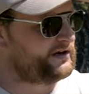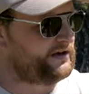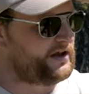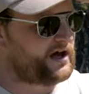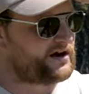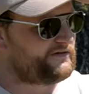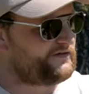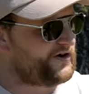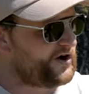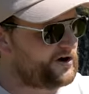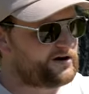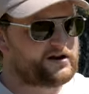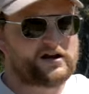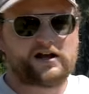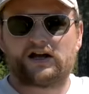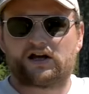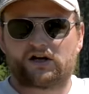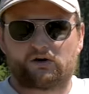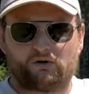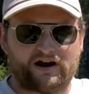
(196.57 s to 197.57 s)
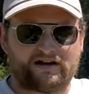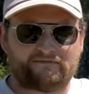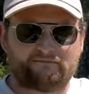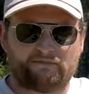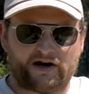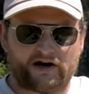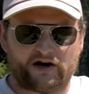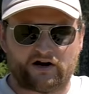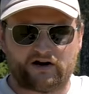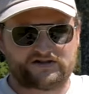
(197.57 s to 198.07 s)
A lot of our
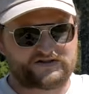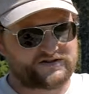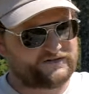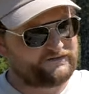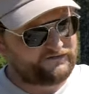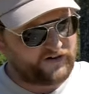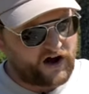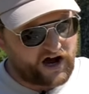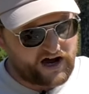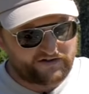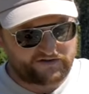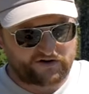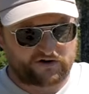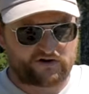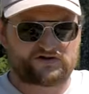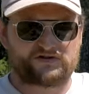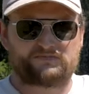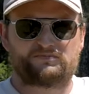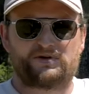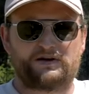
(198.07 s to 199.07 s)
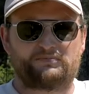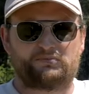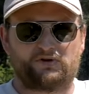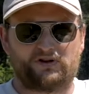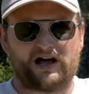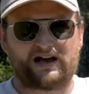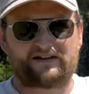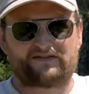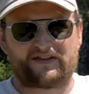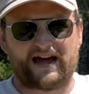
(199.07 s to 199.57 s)
grandparents and fathers and people
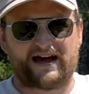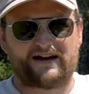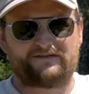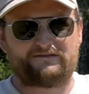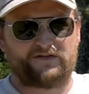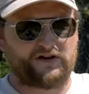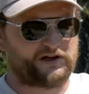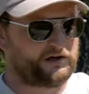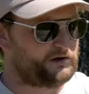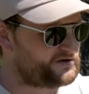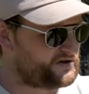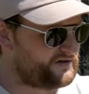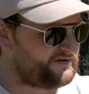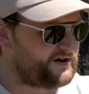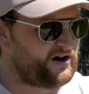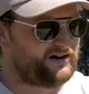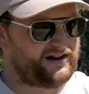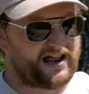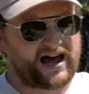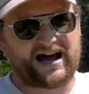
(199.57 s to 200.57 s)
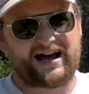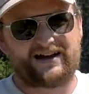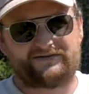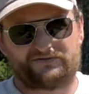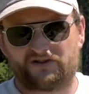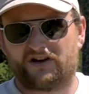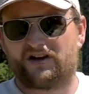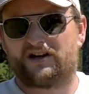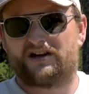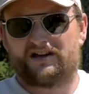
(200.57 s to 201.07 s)
like that, figures in our
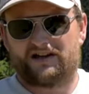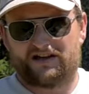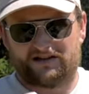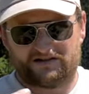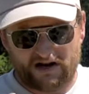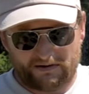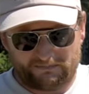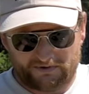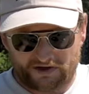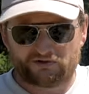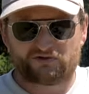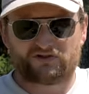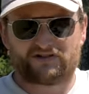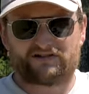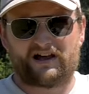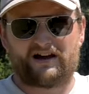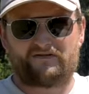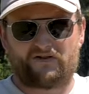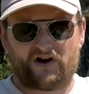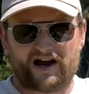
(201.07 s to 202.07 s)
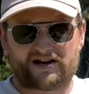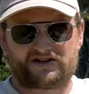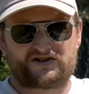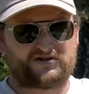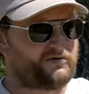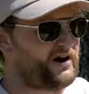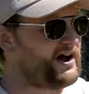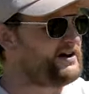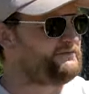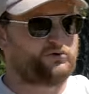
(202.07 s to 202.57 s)
lives, ended up using lever
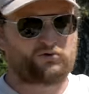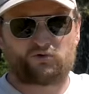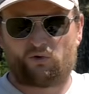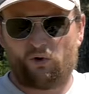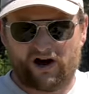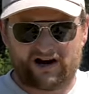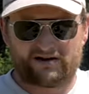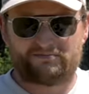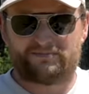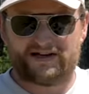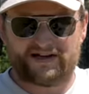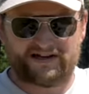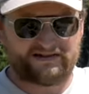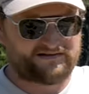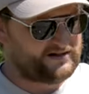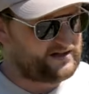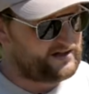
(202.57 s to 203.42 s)
action rifles quite a bit.